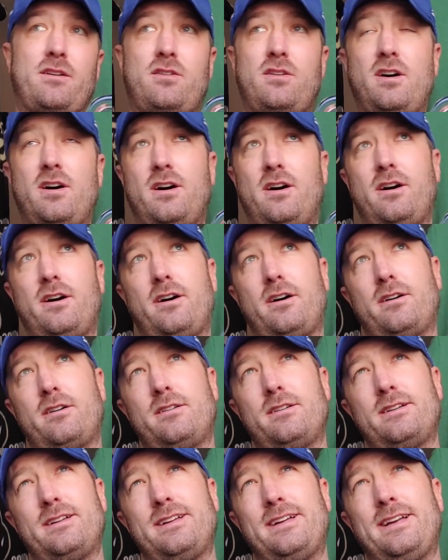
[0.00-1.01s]
a uh,
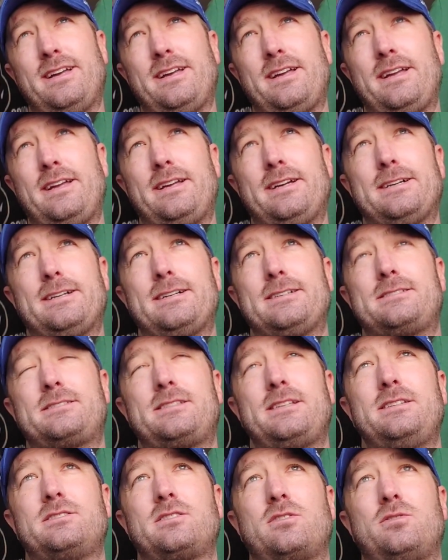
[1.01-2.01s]
a uh,
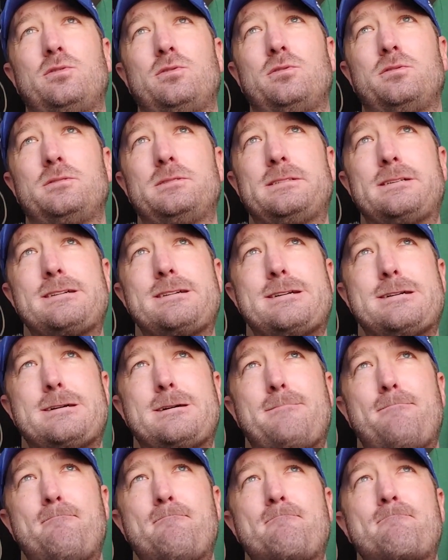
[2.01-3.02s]
seasonal
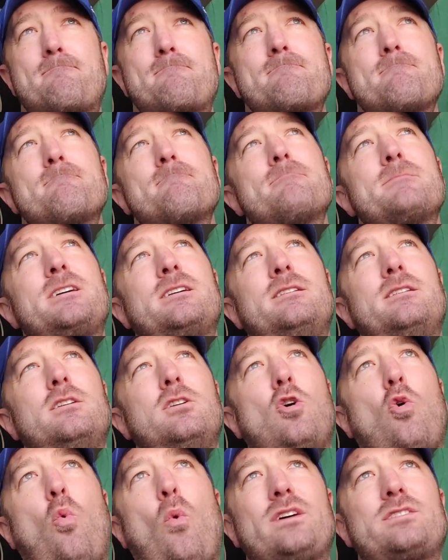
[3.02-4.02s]
um,
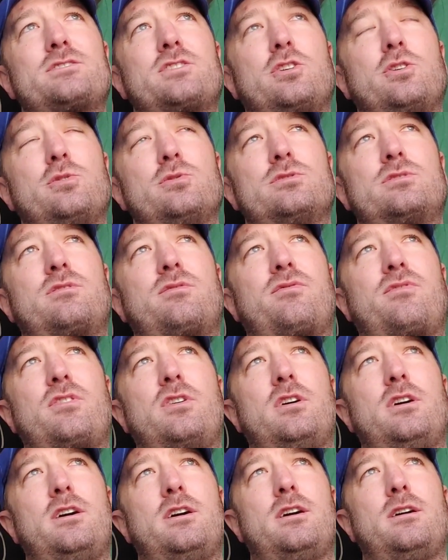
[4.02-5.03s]
West Coast
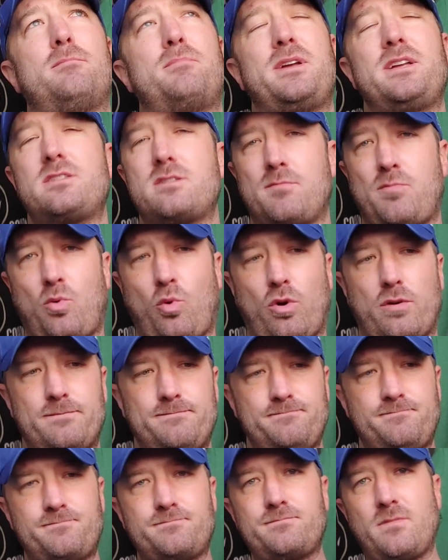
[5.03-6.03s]
from Pizza Port.
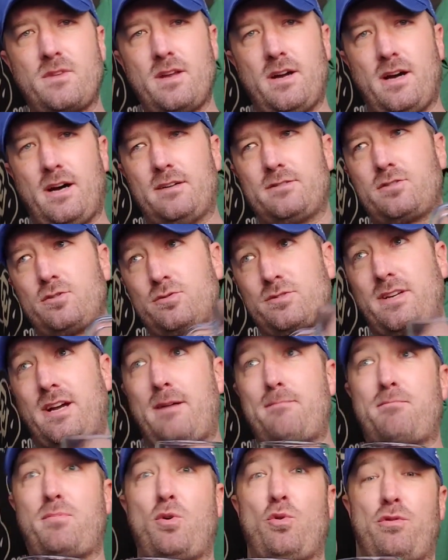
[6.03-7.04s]
Uh, so it's
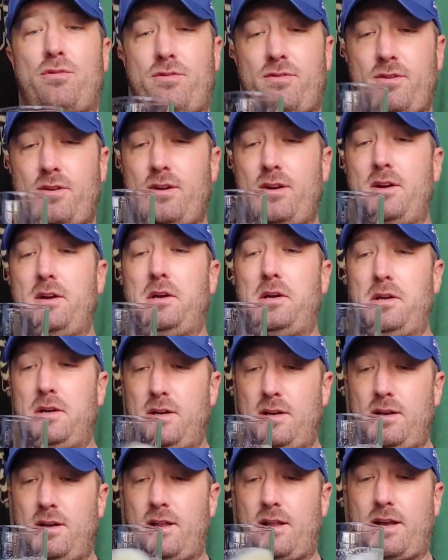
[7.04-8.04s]
got both
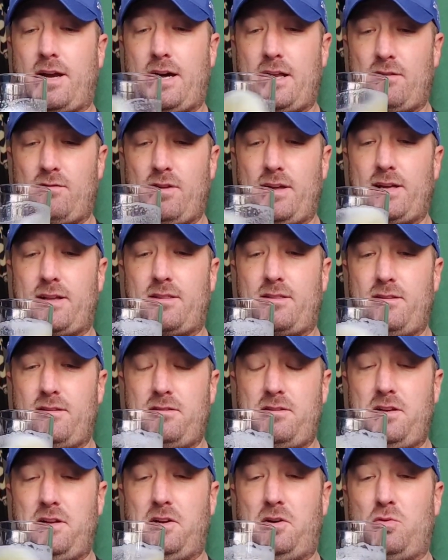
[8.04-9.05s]
kind of like
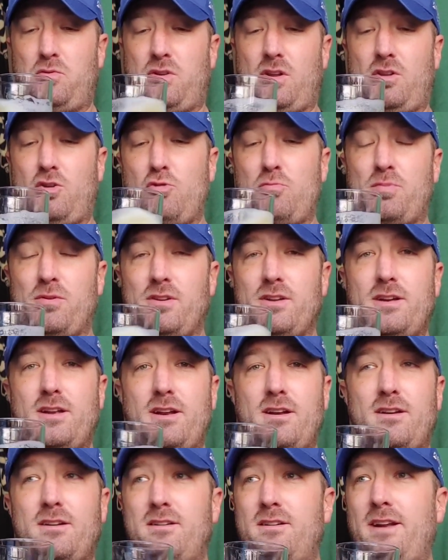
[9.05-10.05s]
you know the
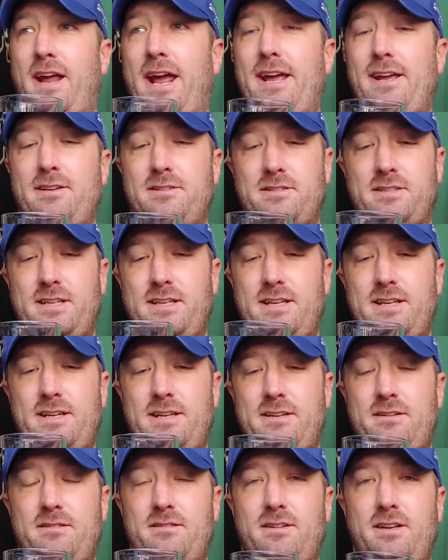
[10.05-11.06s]
lupulin,
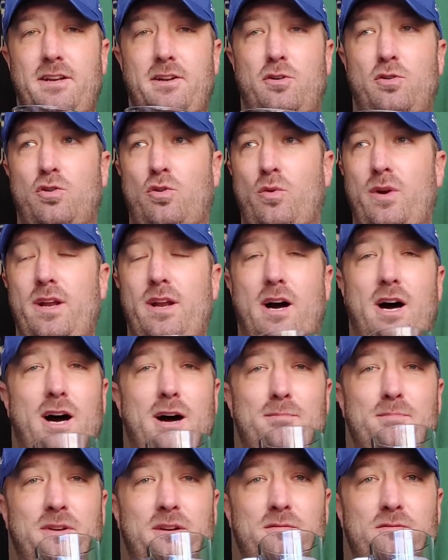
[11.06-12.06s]
hazy, you know green
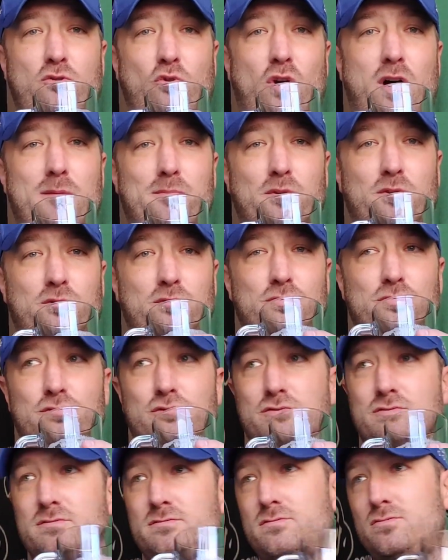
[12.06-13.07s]
hop and
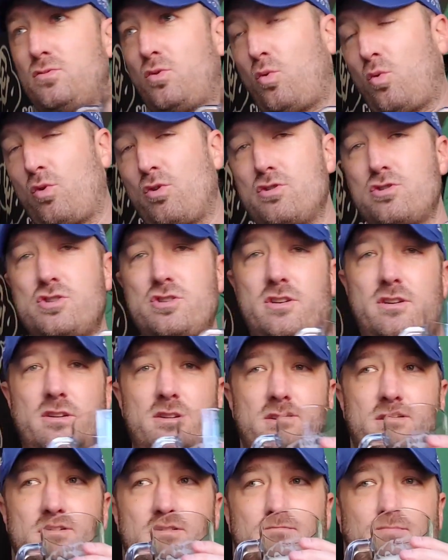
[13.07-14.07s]
tropical orange
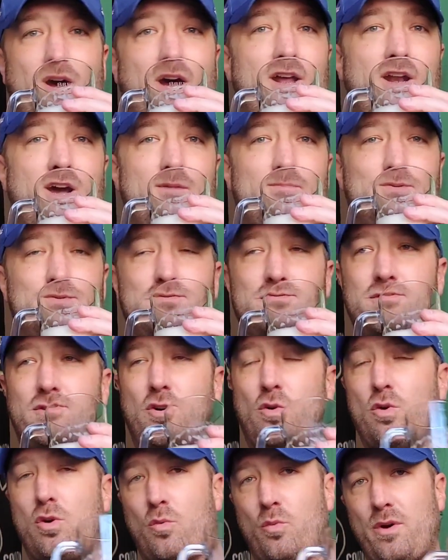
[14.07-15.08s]
and pineapple
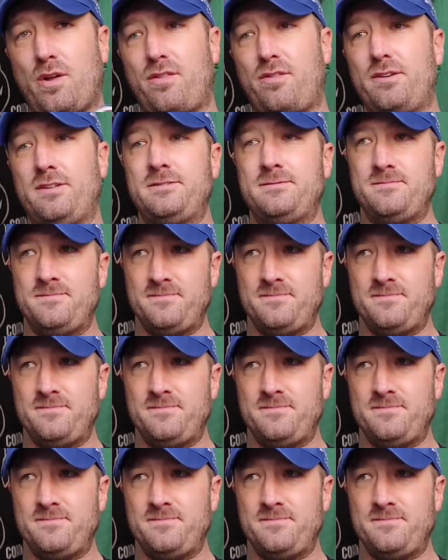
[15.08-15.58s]
going with